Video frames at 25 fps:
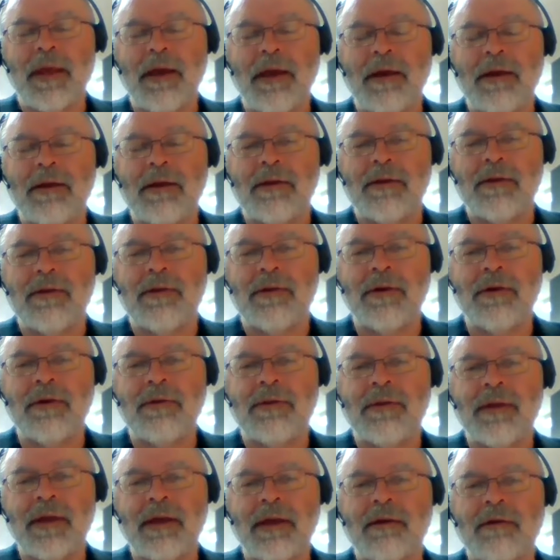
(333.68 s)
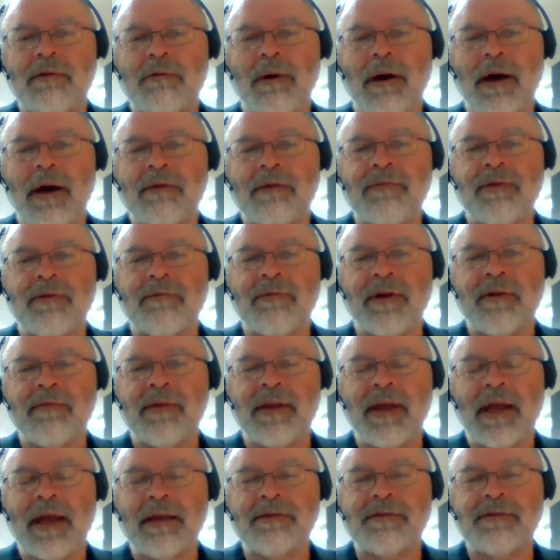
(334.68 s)
do you think
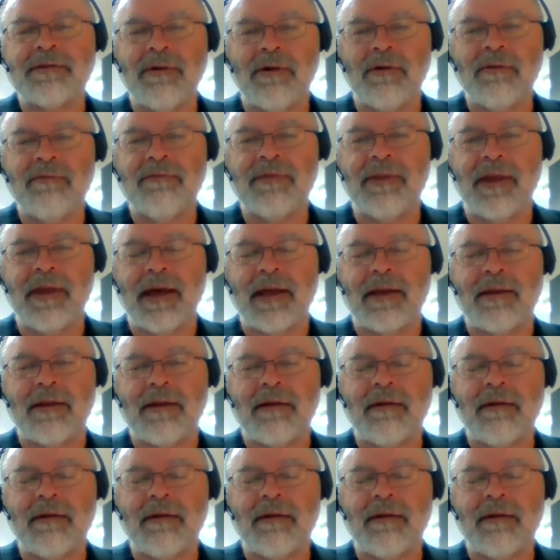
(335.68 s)
QARC4Revit has solved that?